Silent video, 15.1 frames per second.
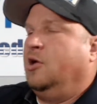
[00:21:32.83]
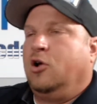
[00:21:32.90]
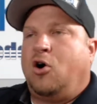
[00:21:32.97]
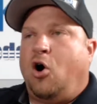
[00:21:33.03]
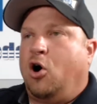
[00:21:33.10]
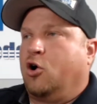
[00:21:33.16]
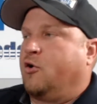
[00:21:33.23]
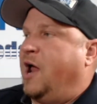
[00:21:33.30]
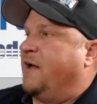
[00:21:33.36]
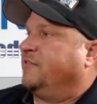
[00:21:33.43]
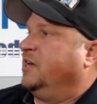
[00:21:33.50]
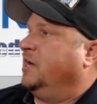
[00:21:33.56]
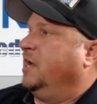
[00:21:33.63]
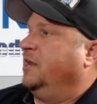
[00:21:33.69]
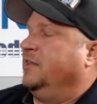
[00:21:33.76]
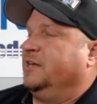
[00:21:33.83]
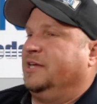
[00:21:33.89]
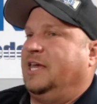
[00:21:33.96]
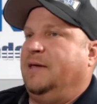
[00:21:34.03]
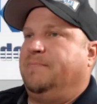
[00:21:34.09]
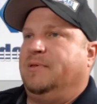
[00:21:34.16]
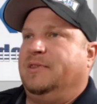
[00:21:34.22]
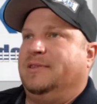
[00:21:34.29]
car crafting and
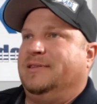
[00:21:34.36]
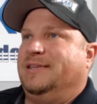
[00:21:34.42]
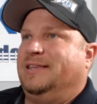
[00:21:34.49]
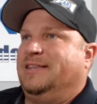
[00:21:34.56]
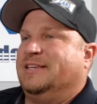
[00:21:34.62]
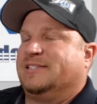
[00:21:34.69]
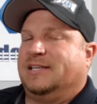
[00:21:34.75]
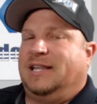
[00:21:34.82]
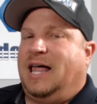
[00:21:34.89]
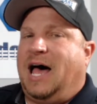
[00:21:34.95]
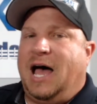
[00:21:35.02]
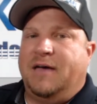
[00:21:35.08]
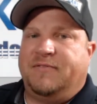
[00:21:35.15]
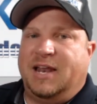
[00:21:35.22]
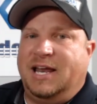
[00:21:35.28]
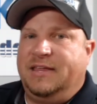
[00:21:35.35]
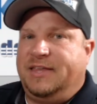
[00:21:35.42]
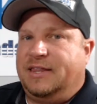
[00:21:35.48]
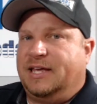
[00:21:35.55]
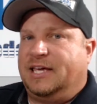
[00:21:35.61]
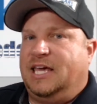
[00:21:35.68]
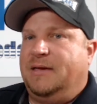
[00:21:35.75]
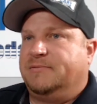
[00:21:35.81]
keeping this alive. Anything
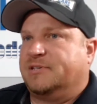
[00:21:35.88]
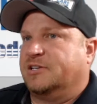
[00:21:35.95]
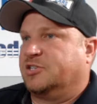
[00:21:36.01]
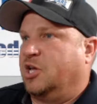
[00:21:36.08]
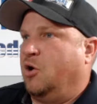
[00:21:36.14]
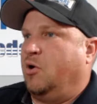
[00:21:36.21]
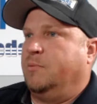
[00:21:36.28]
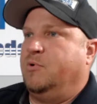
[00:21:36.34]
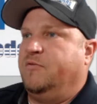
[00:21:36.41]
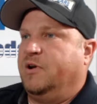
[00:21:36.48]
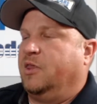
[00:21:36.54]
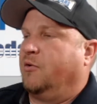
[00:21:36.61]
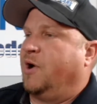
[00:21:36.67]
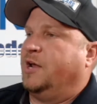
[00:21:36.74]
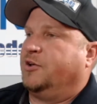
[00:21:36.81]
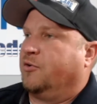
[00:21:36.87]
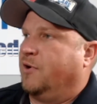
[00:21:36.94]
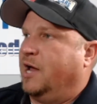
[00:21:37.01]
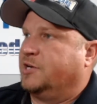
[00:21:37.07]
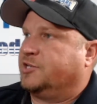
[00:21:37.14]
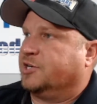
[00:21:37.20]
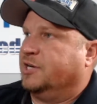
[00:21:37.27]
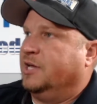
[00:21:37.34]
that keeps us going, moving in the right
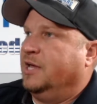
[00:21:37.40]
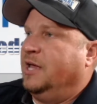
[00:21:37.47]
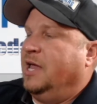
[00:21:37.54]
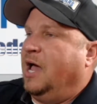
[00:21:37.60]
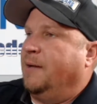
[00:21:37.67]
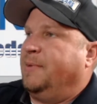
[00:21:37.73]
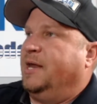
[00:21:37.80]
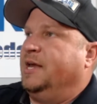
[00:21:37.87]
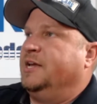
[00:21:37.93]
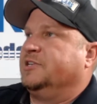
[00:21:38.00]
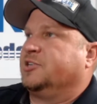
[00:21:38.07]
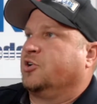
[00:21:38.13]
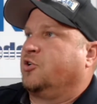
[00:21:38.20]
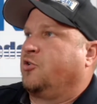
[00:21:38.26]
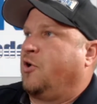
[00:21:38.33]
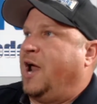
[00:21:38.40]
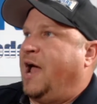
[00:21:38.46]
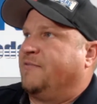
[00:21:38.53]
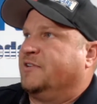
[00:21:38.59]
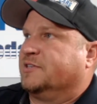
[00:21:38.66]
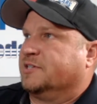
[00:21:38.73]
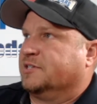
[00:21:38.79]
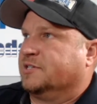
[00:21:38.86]
direction. I mean, it is a craft.
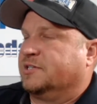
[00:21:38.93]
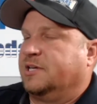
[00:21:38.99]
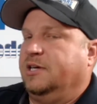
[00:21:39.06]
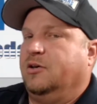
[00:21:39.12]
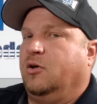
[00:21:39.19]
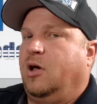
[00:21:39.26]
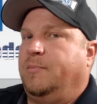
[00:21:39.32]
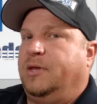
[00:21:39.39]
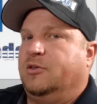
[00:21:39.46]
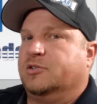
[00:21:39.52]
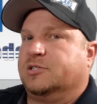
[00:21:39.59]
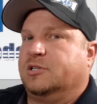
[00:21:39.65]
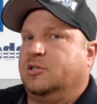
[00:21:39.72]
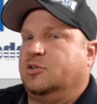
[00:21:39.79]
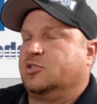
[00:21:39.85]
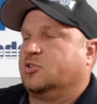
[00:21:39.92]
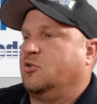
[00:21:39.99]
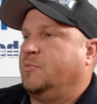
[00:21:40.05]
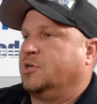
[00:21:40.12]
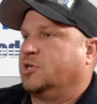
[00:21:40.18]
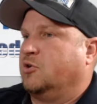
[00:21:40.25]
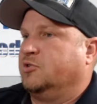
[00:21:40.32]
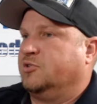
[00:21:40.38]
It's a skill. I mean, there's so
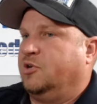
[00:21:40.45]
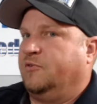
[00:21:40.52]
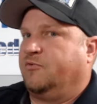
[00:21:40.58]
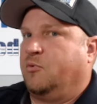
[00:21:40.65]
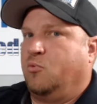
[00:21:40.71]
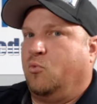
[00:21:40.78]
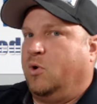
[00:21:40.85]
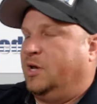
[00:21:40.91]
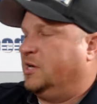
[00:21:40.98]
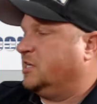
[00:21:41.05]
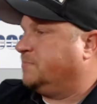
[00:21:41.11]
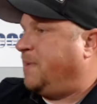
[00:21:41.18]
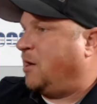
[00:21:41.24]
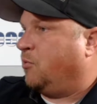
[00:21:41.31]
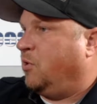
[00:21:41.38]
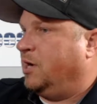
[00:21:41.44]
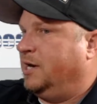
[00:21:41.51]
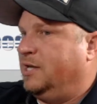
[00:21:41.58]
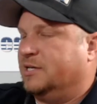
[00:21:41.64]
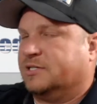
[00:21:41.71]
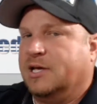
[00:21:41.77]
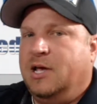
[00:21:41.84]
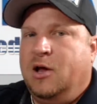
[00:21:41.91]
much goes into it. It doesn't matter what it
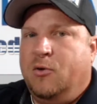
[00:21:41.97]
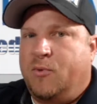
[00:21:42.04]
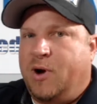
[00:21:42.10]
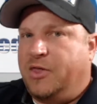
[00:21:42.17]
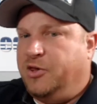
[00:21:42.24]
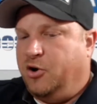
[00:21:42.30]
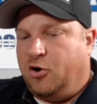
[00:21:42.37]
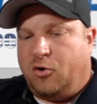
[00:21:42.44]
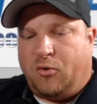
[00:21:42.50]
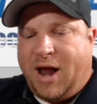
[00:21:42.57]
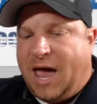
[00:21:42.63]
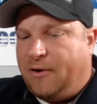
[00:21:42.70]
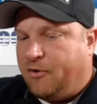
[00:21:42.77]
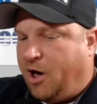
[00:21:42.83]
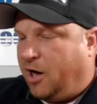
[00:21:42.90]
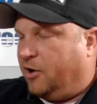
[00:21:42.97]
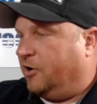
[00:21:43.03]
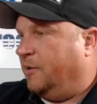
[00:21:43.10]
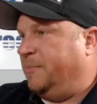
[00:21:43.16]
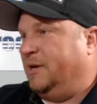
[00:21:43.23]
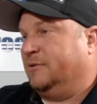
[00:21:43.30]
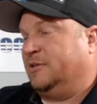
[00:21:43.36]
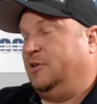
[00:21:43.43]
is. Whether you're a rat rodder. I
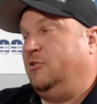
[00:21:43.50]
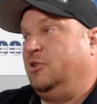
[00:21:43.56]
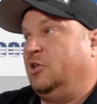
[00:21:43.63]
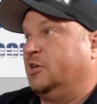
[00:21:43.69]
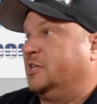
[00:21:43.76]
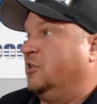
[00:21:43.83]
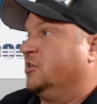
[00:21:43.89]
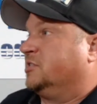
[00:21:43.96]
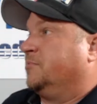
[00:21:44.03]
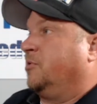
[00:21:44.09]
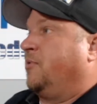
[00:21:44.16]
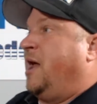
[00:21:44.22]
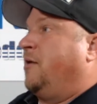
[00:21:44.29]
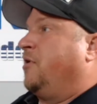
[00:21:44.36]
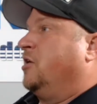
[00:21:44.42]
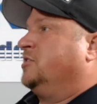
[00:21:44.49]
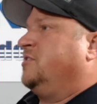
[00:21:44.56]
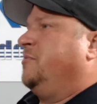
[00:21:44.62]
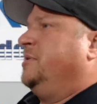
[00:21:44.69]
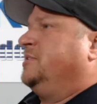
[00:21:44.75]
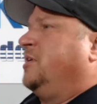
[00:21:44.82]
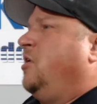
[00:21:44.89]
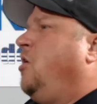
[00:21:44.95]
mean, you look at some of the rat rodders.
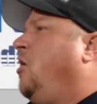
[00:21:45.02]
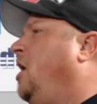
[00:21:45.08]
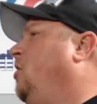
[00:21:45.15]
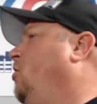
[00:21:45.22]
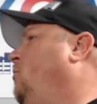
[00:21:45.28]
Everybody's like, oh, I don't